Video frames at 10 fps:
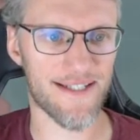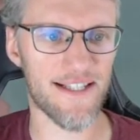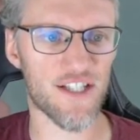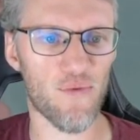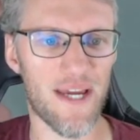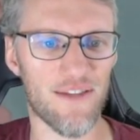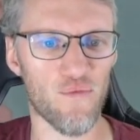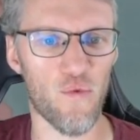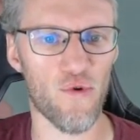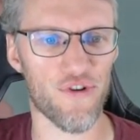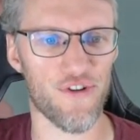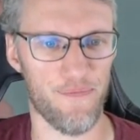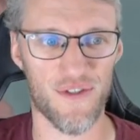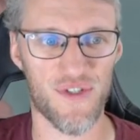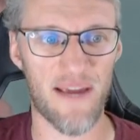Since when were
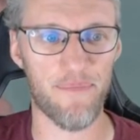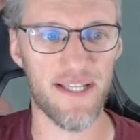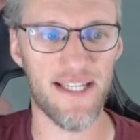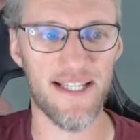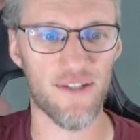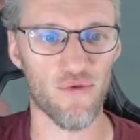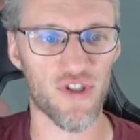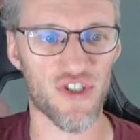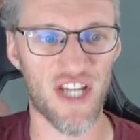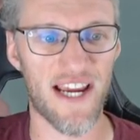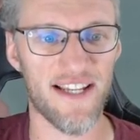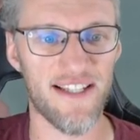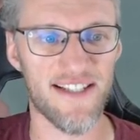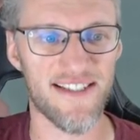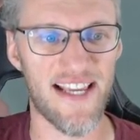the Japanese or
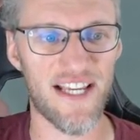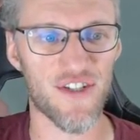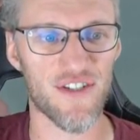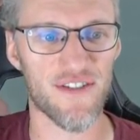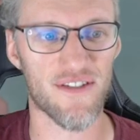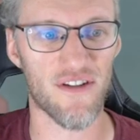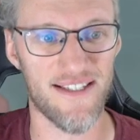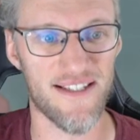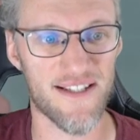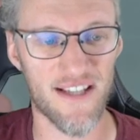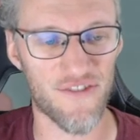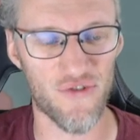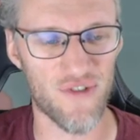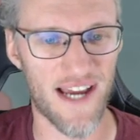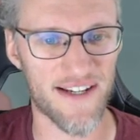Chinese nations in the
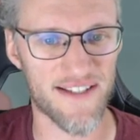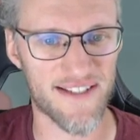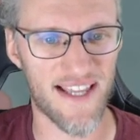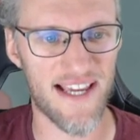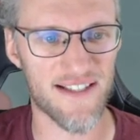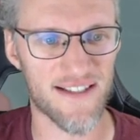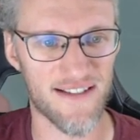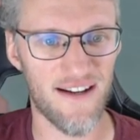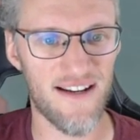southern United States?